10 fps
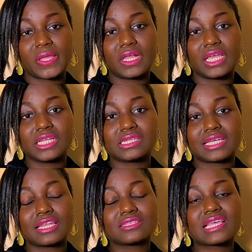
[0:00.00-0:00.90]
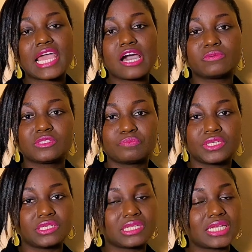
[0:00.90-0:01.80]
And that has helped
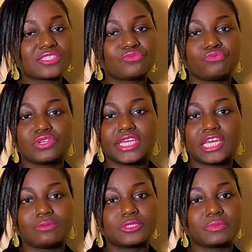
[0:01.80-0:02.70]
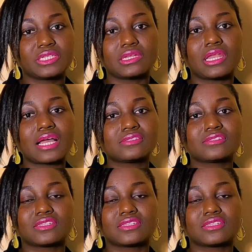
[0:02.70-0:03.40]
me. That has really helped me in the last